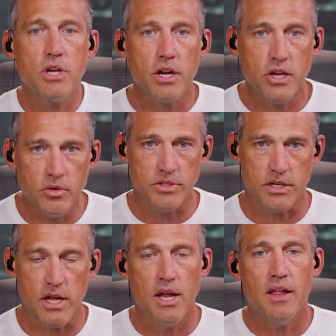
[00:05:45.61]
gonna use
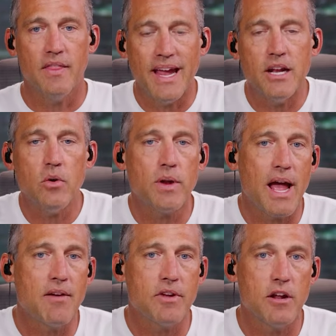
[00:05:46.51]
it? They don't
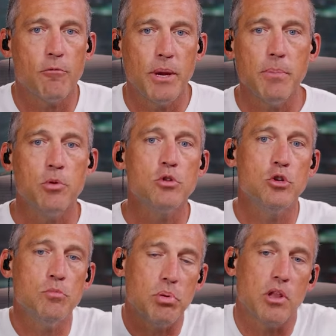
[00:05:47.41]
have enough people
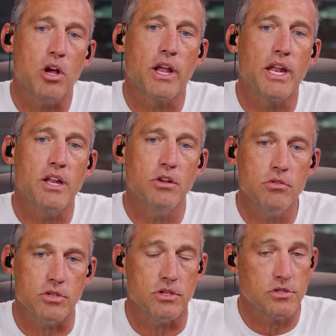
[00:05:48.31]
to plug in and
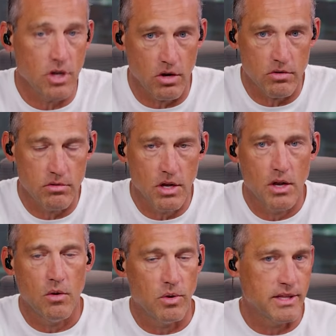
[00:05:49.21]
use it. So
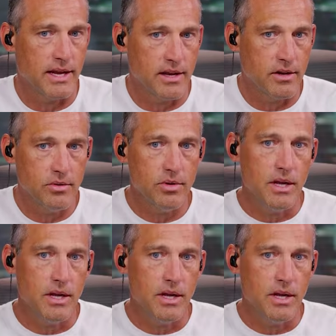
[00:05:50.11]
what they can do